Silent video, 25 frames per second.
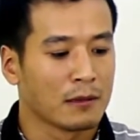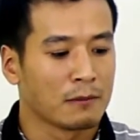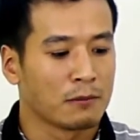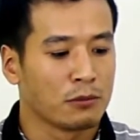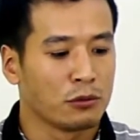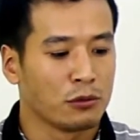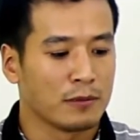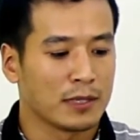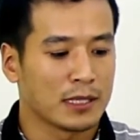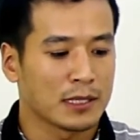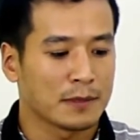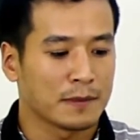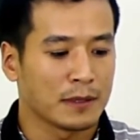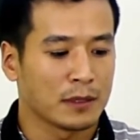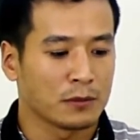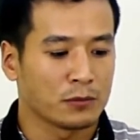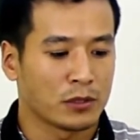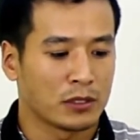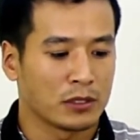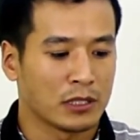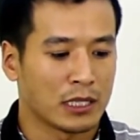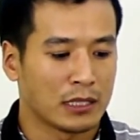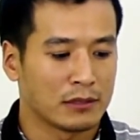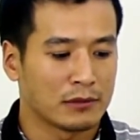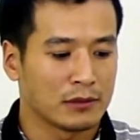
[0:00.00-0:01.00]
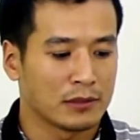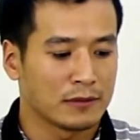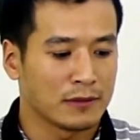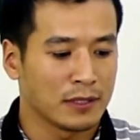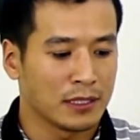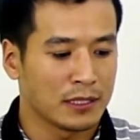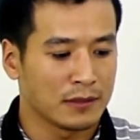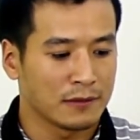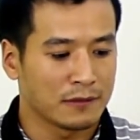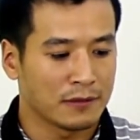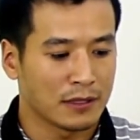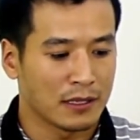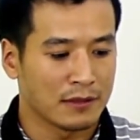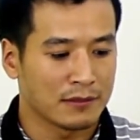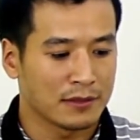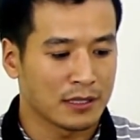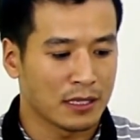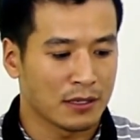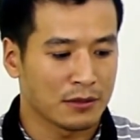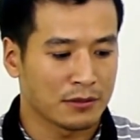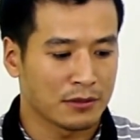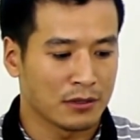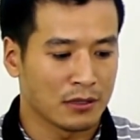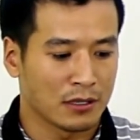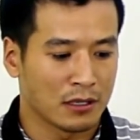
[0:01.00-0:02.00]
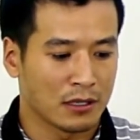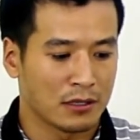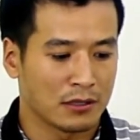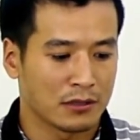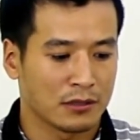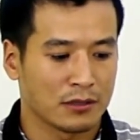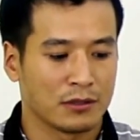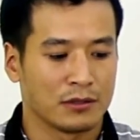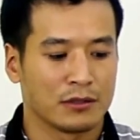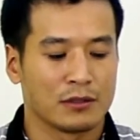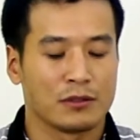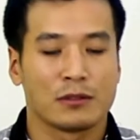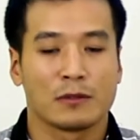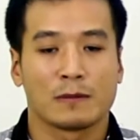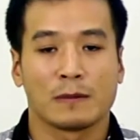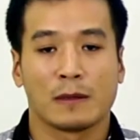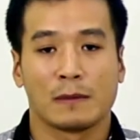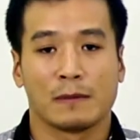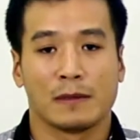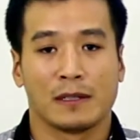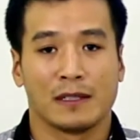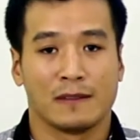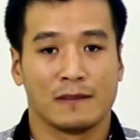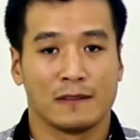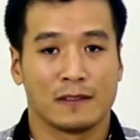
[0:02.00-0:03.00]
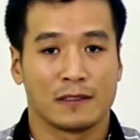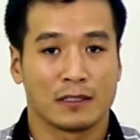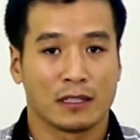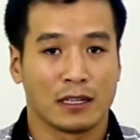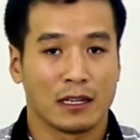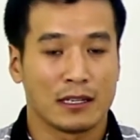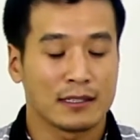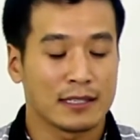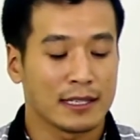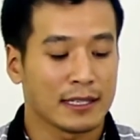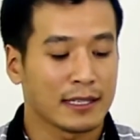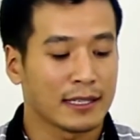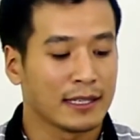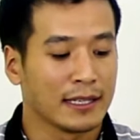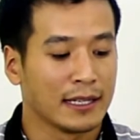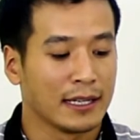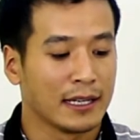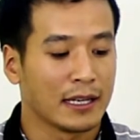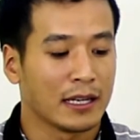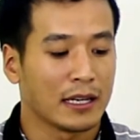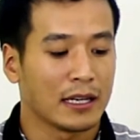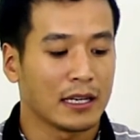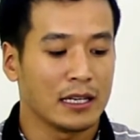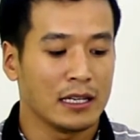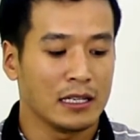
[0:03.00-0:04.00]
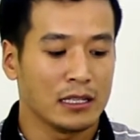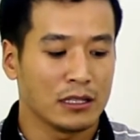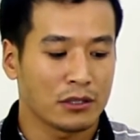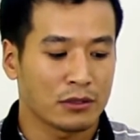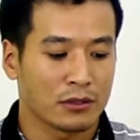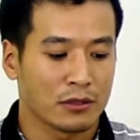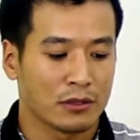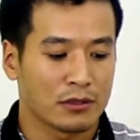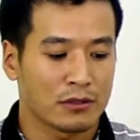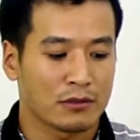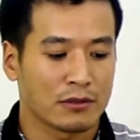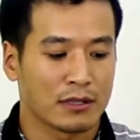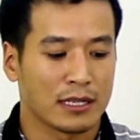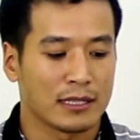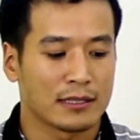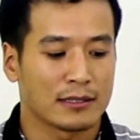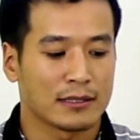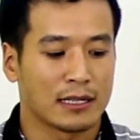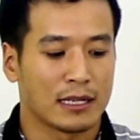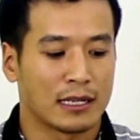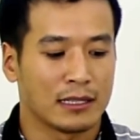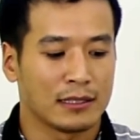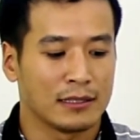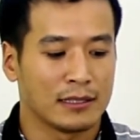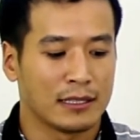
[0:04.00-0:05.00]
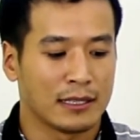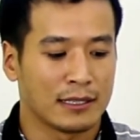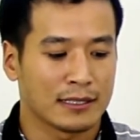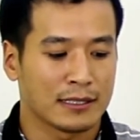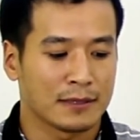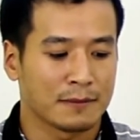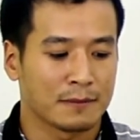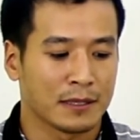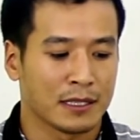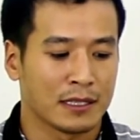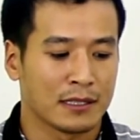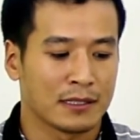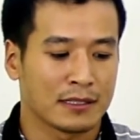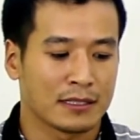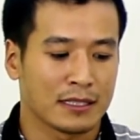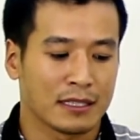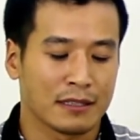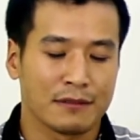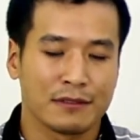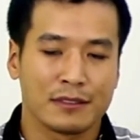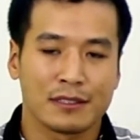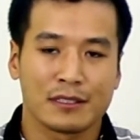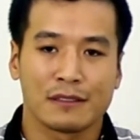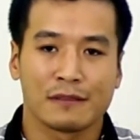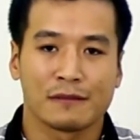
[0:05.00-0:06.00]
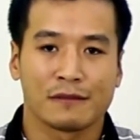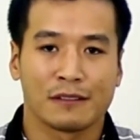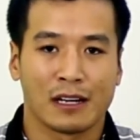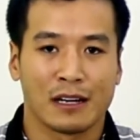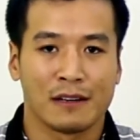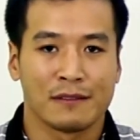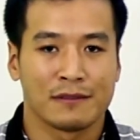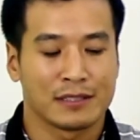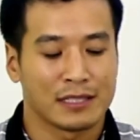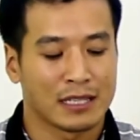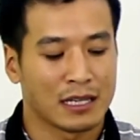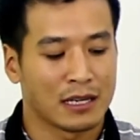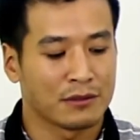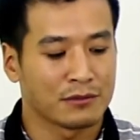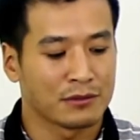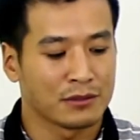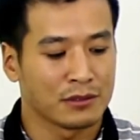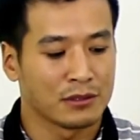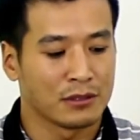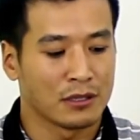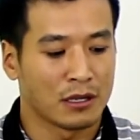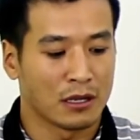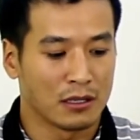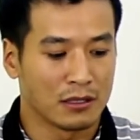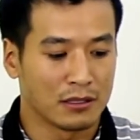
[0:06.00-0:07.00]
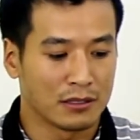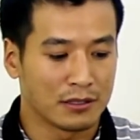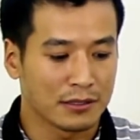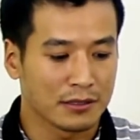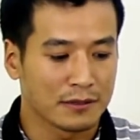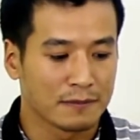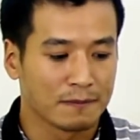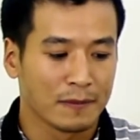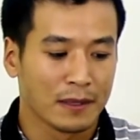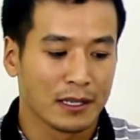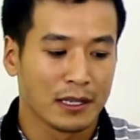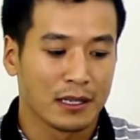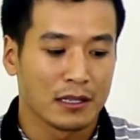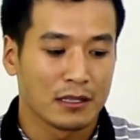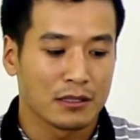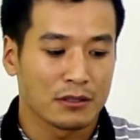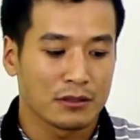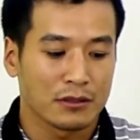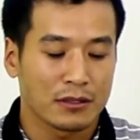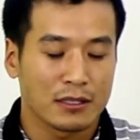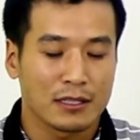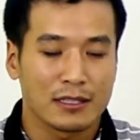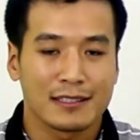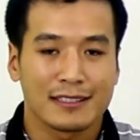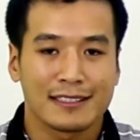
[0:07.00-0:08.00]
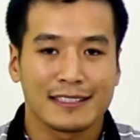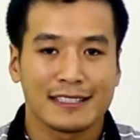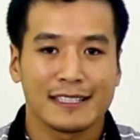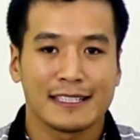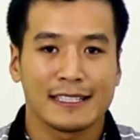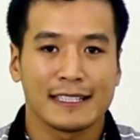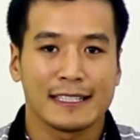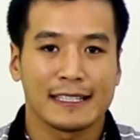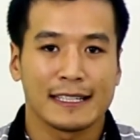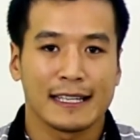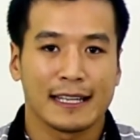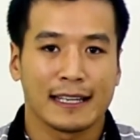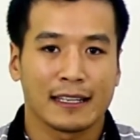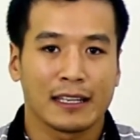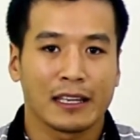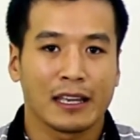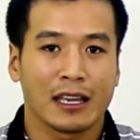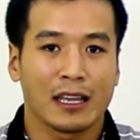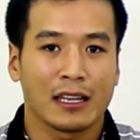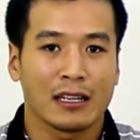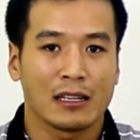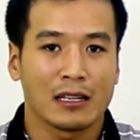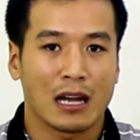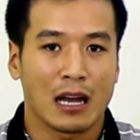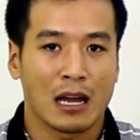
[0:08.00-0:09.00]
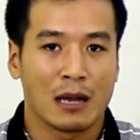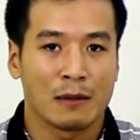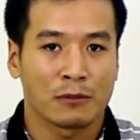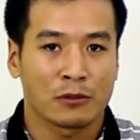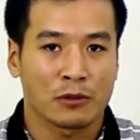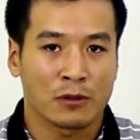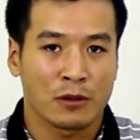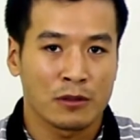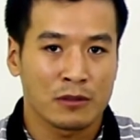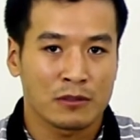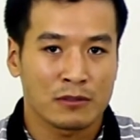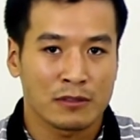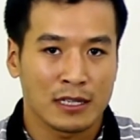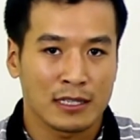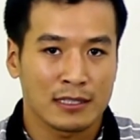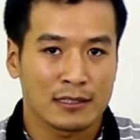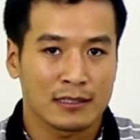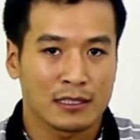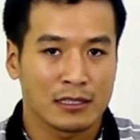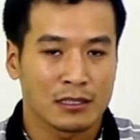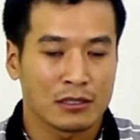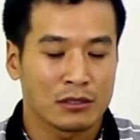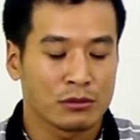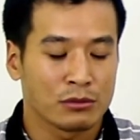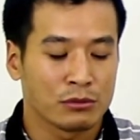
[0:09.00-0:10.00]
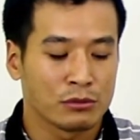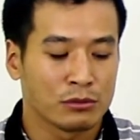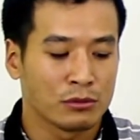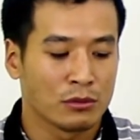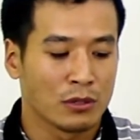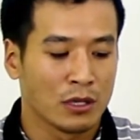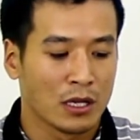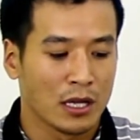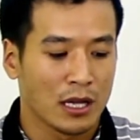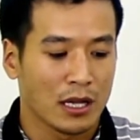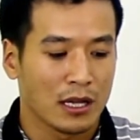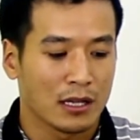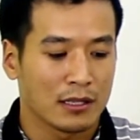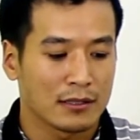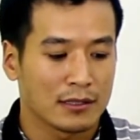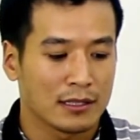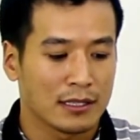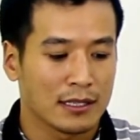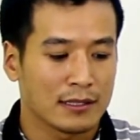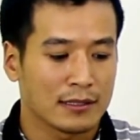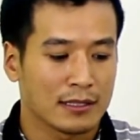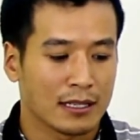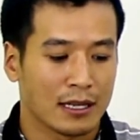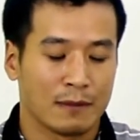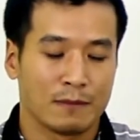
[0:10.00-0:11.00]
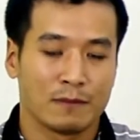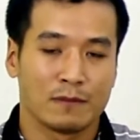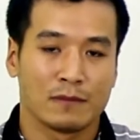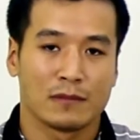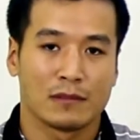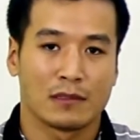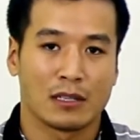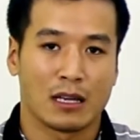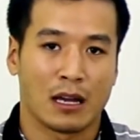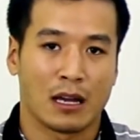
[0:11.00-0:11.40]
Puma spent $125,000 on newspaper advertising. In contrast, Adidas spent $75,000. So you can see here again, I'm contrasting 2 things. I'm